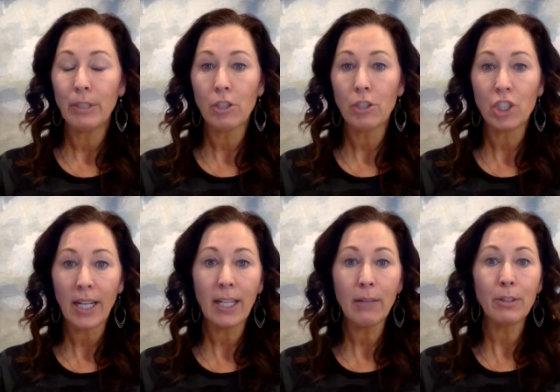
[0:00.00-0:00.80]

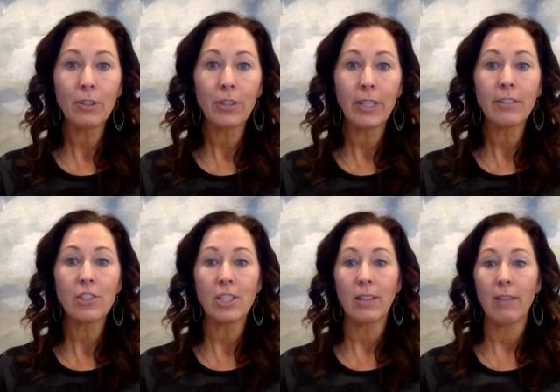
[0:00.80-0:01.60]
Check in with your
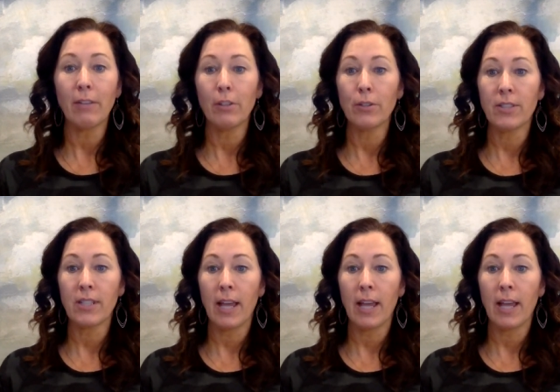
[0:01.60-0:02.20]
energy levels.